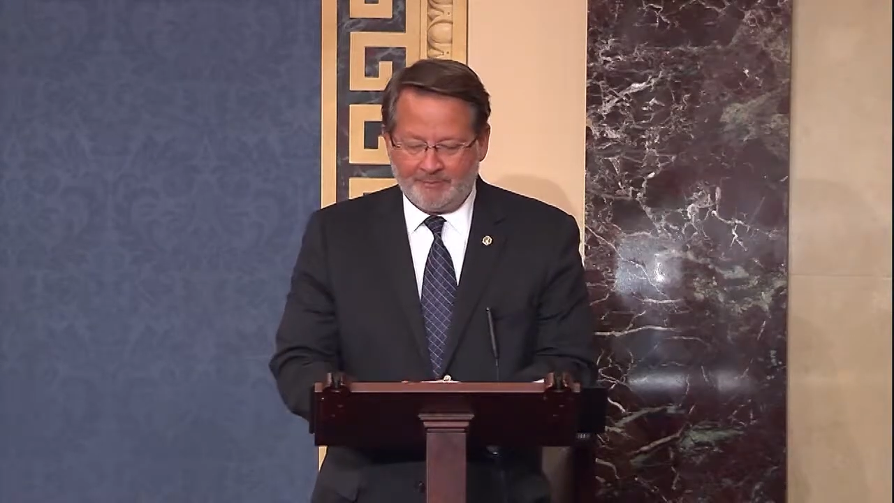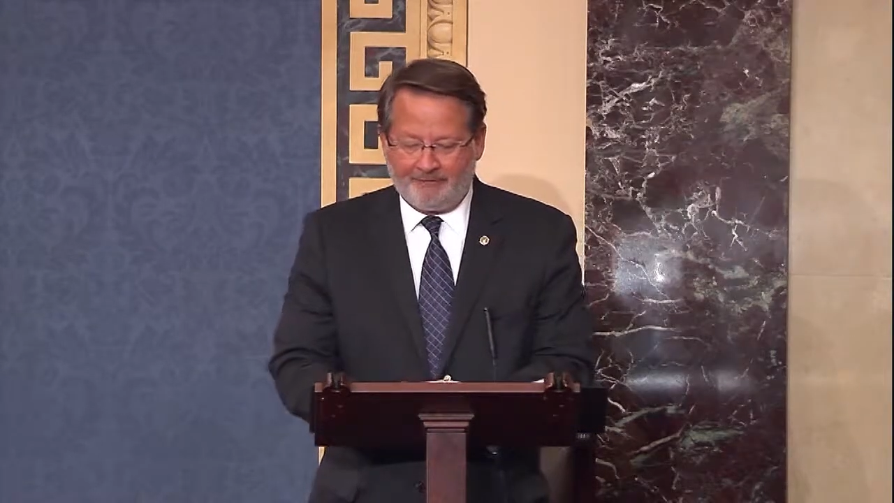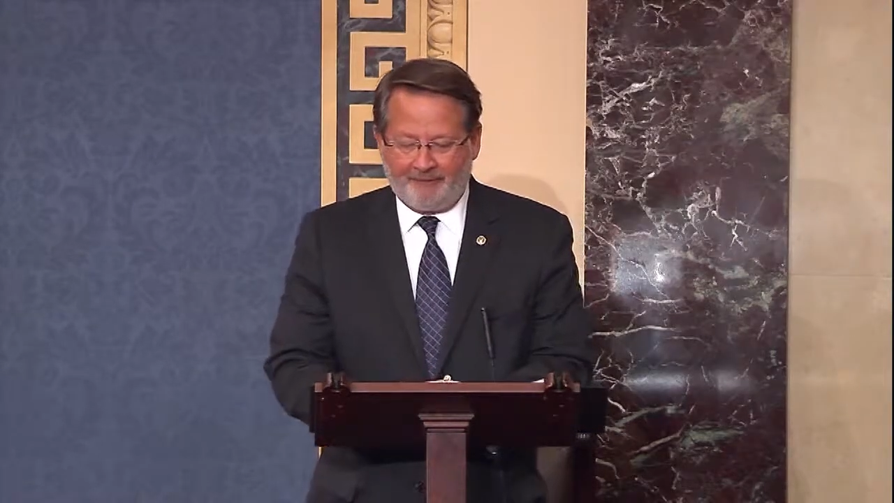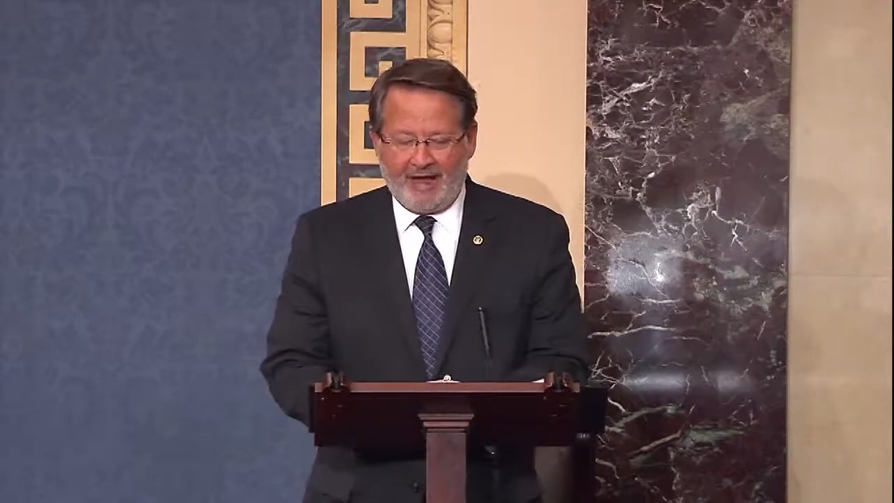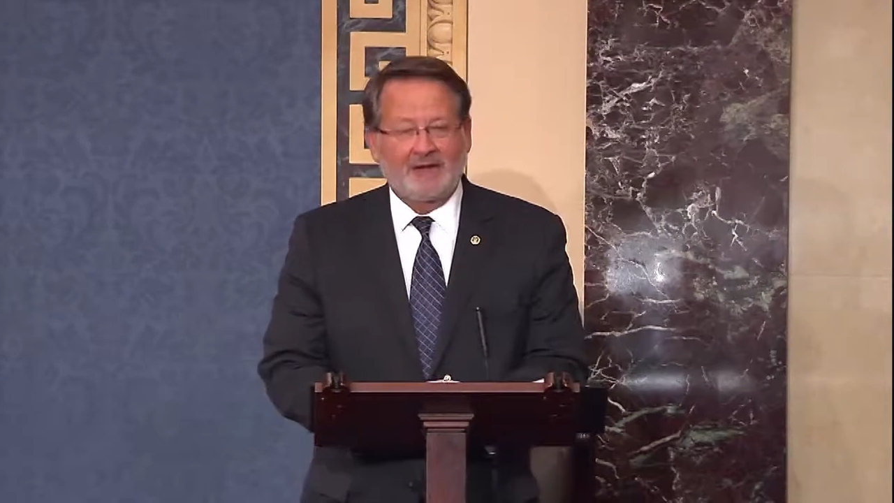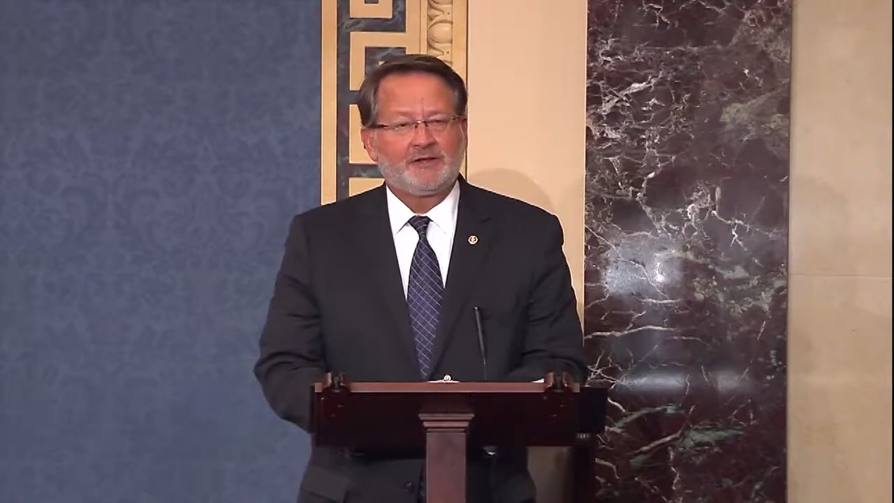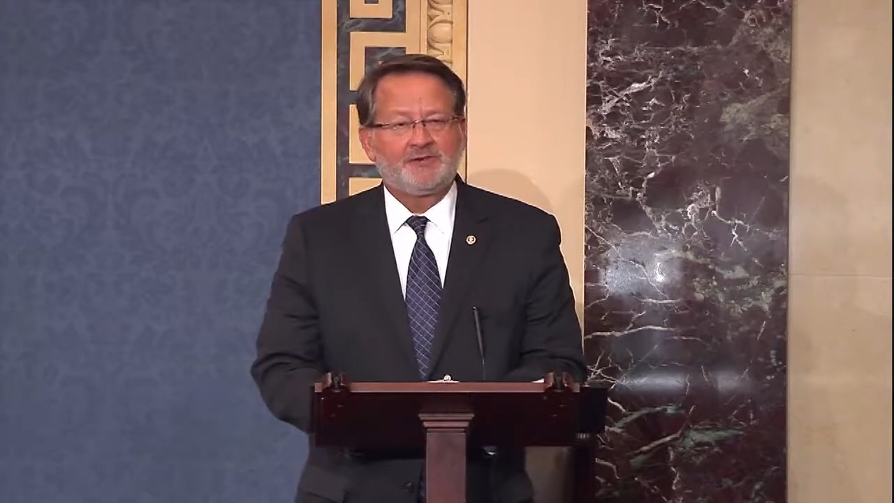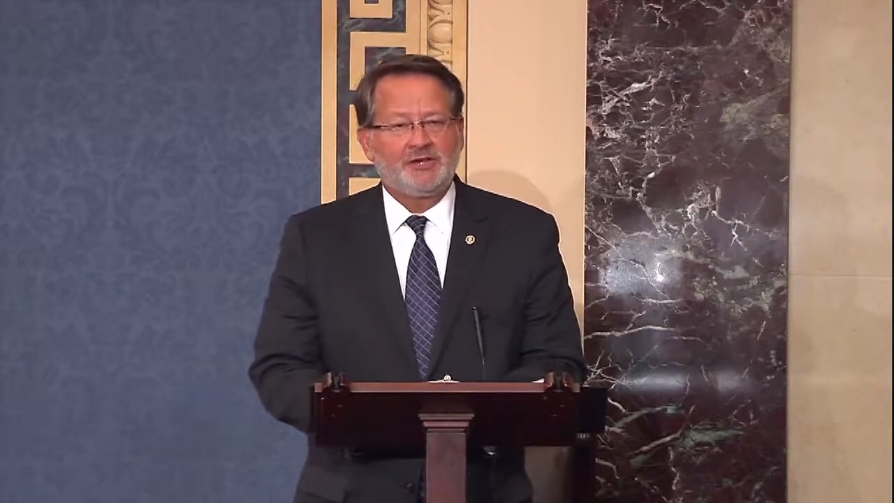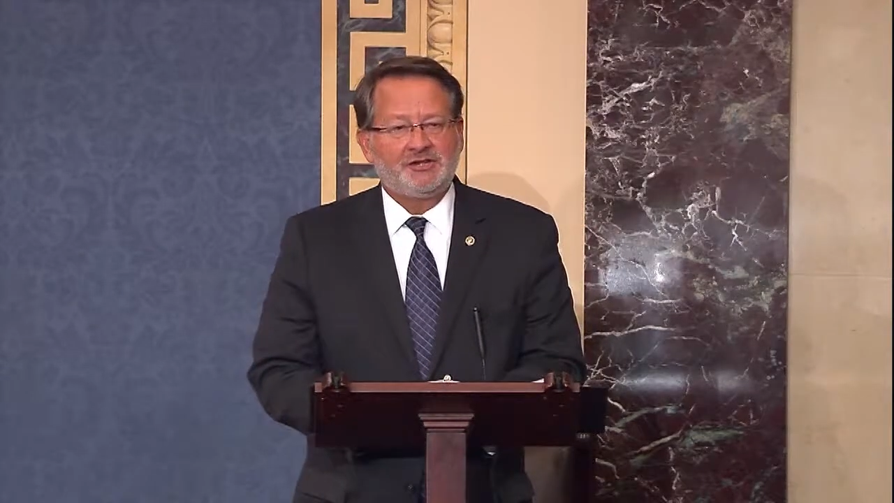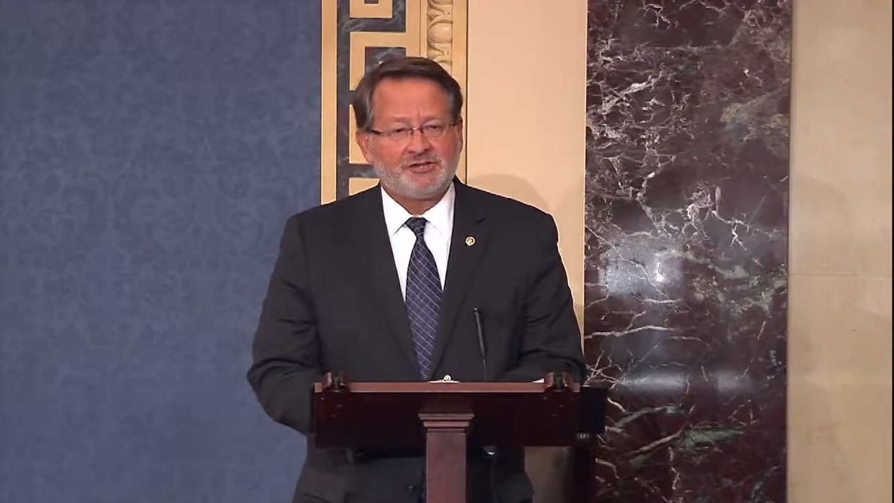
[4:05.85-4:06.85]
the fact that
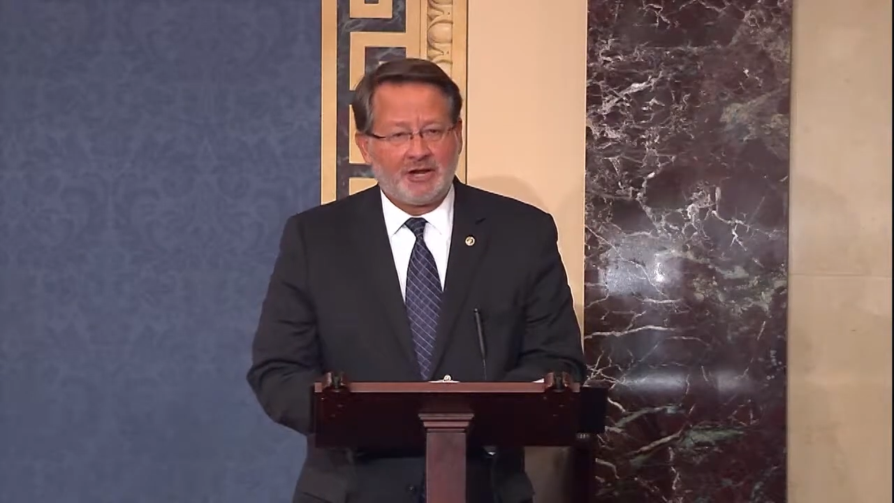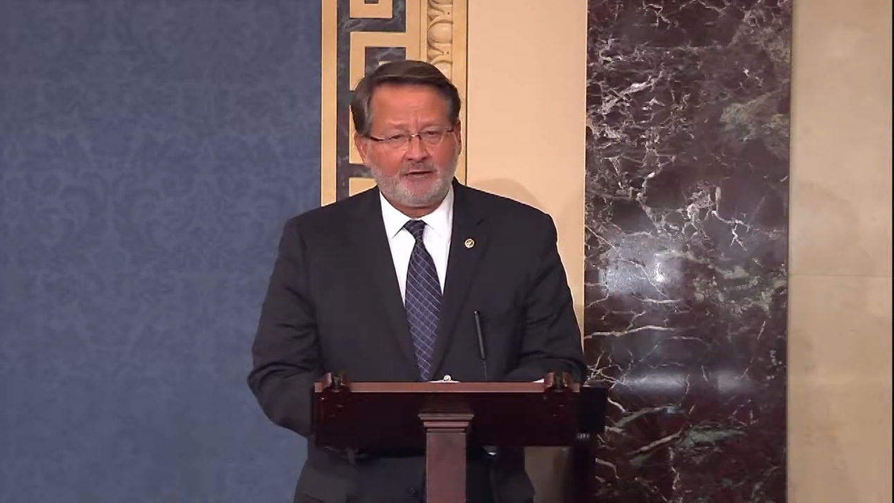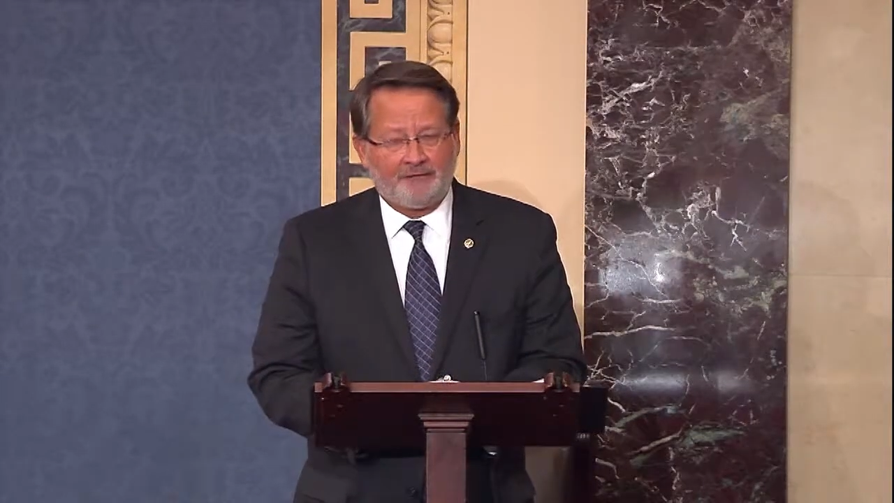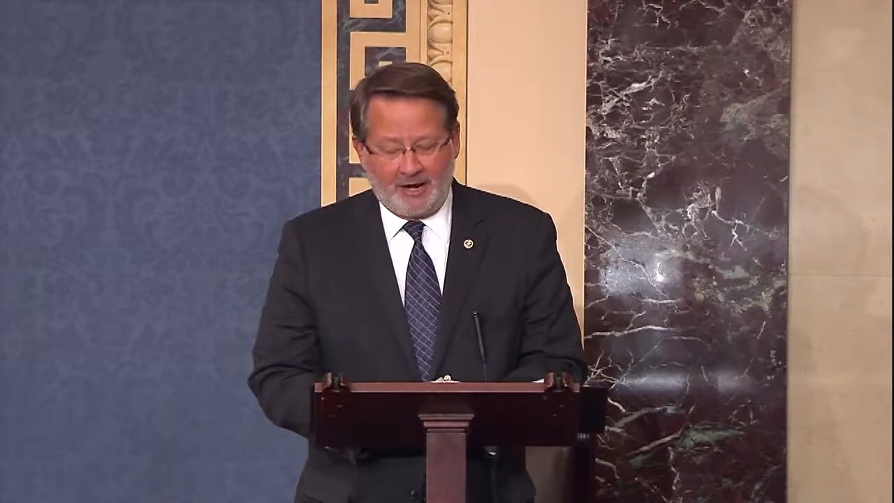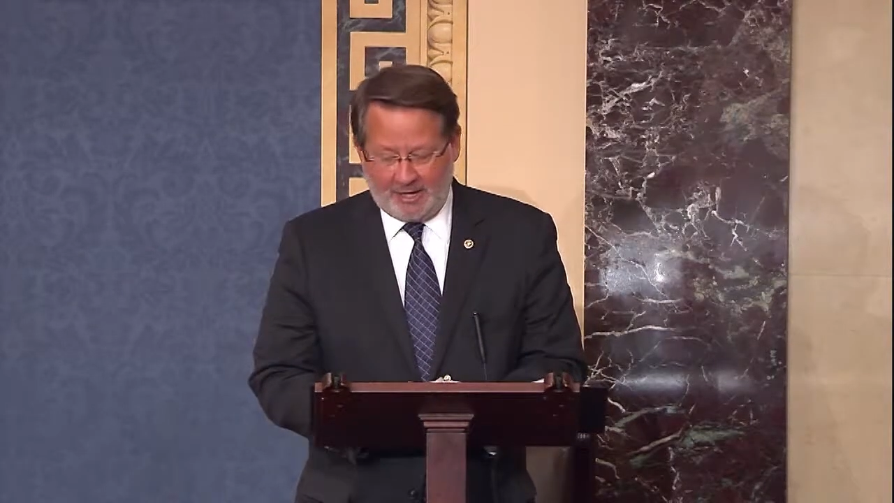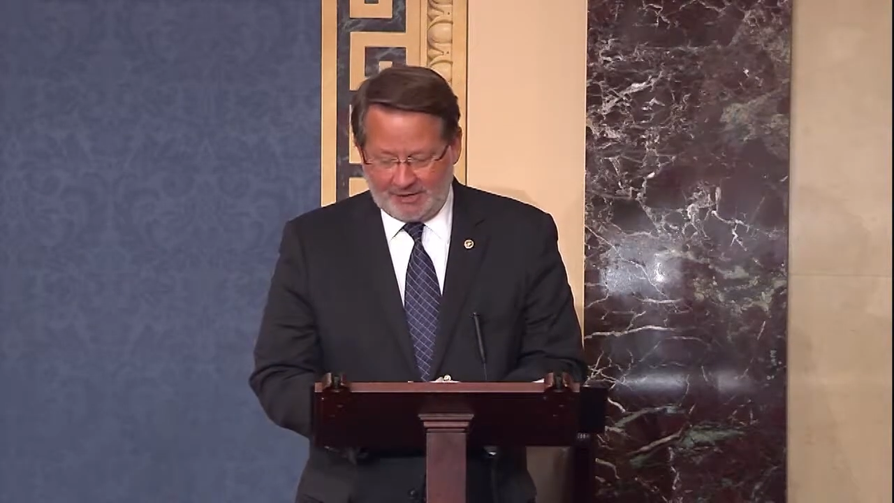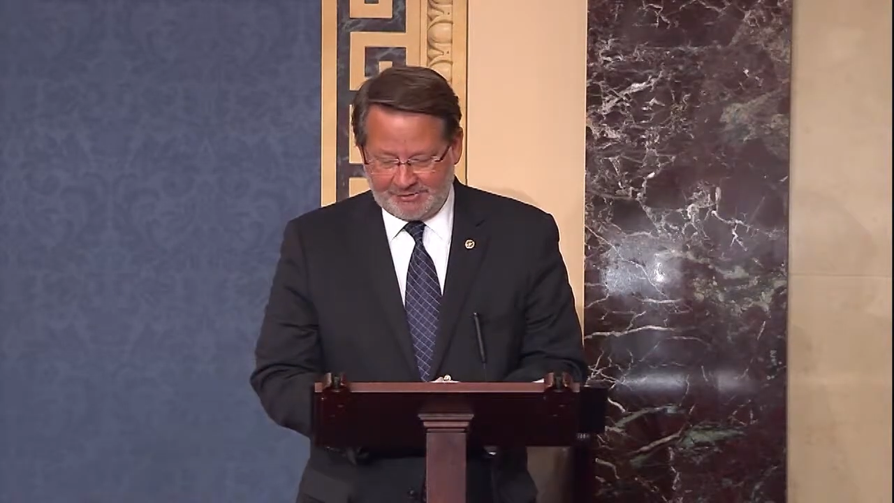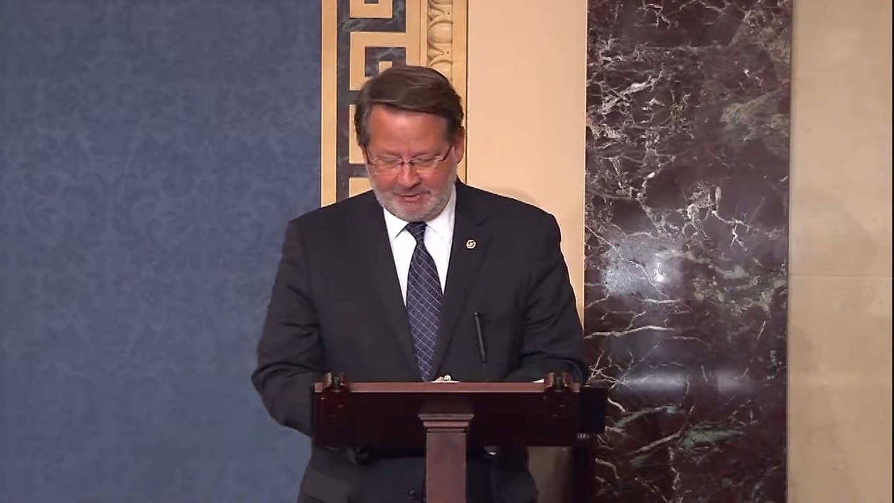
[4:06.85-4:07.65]
the Senate Finance